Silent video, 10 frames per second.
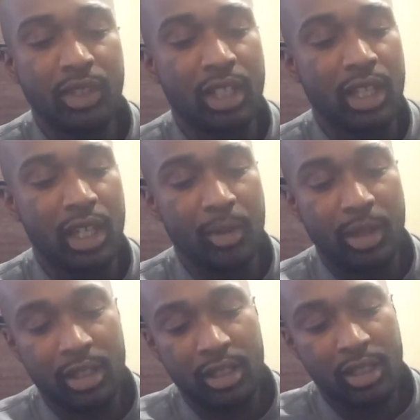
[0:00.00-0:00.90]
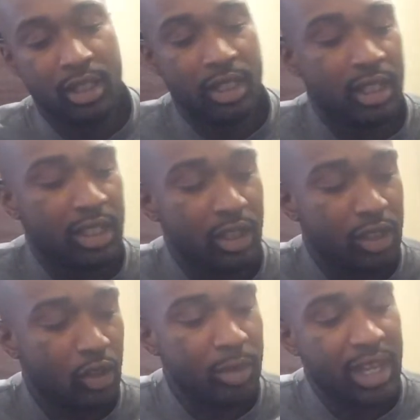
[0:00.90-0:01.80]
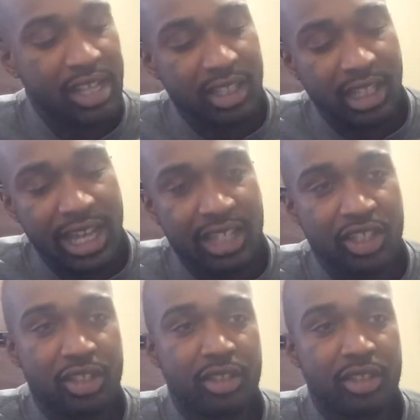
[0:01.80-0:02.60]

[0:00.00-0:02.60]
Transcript: yeah, man, it has a latch